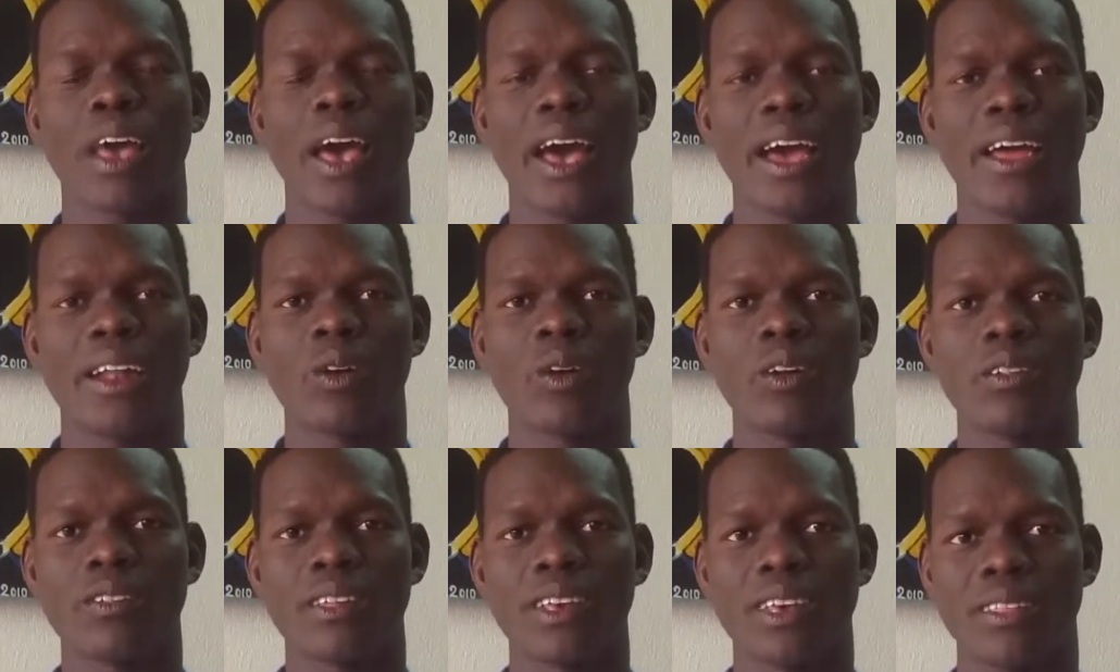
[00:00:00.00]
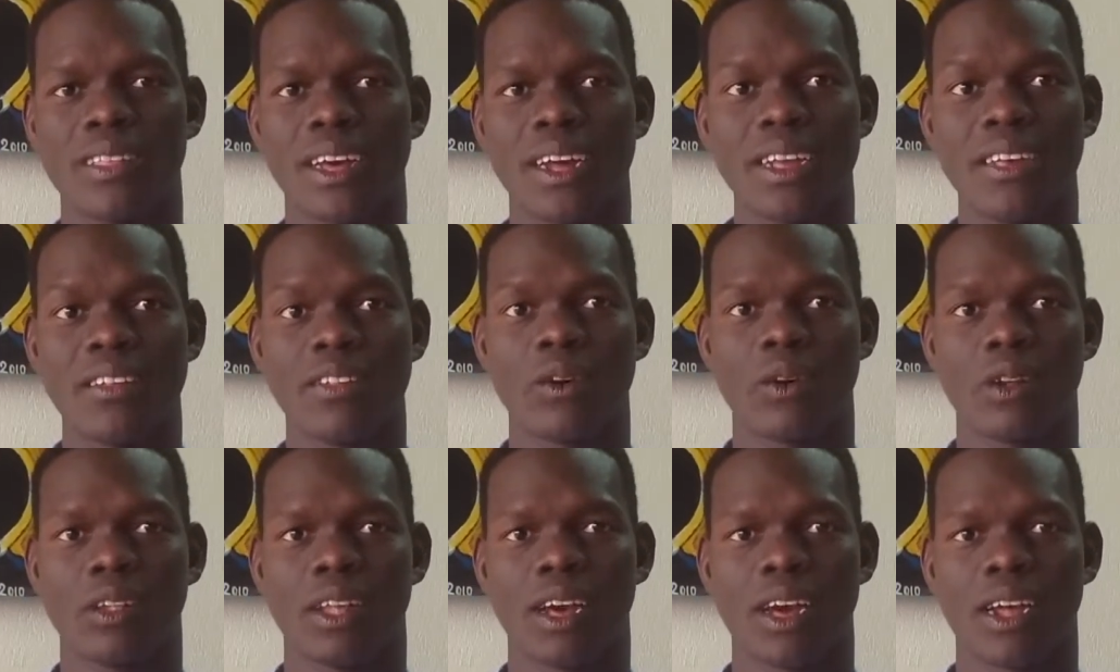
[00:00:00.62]
I don't see the
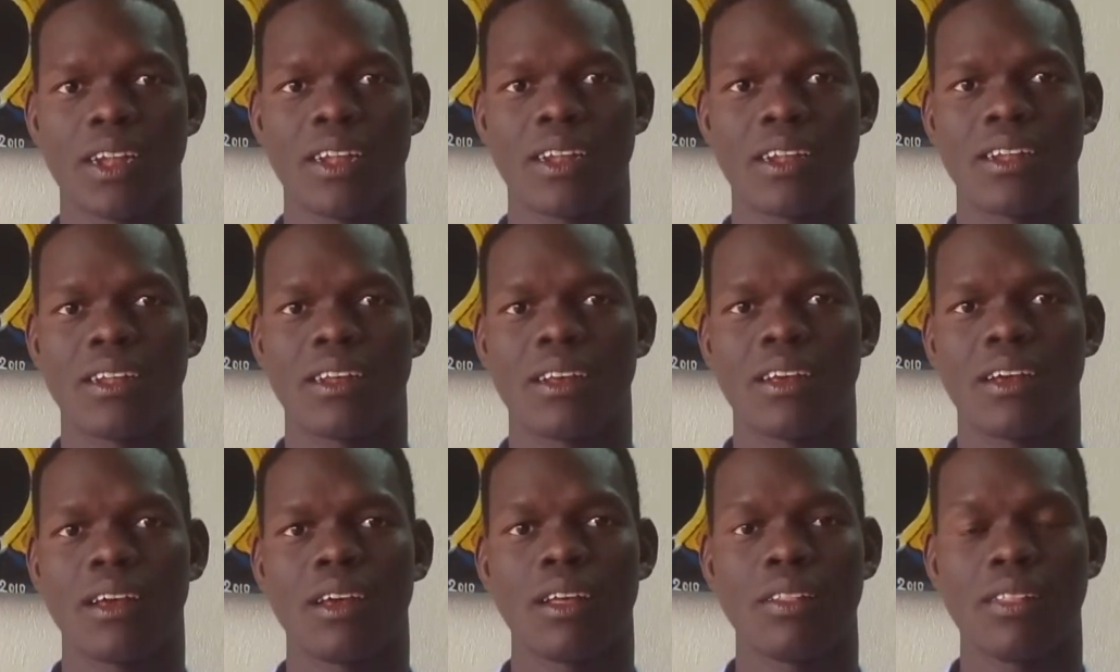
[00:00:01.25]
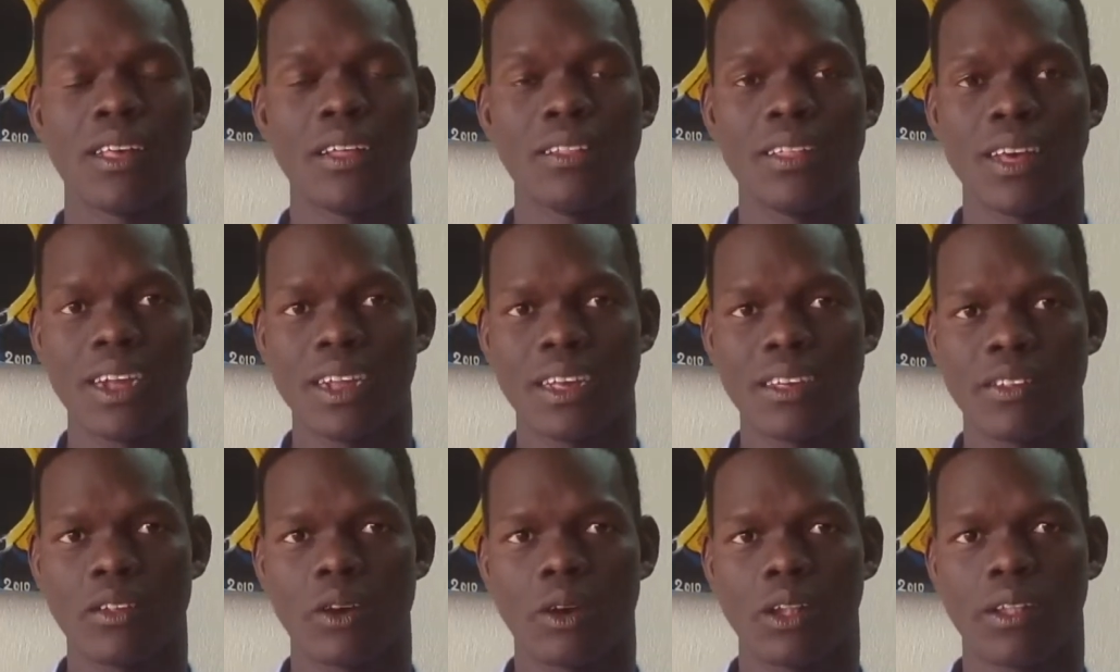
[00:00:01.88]
reason that the, the
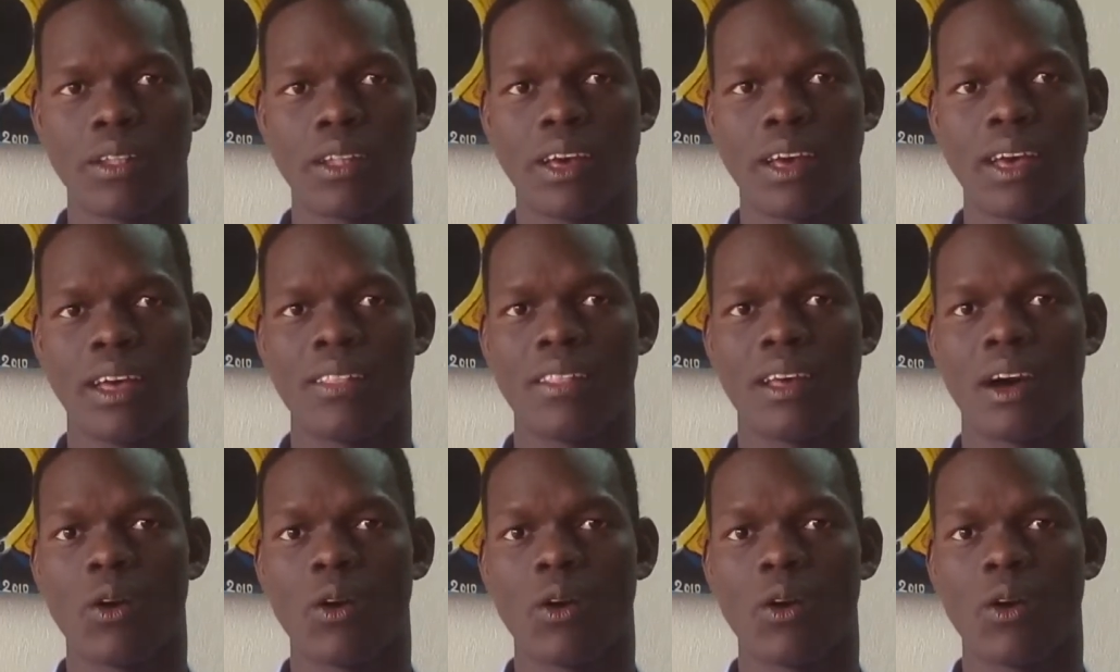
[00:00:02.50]
reason the,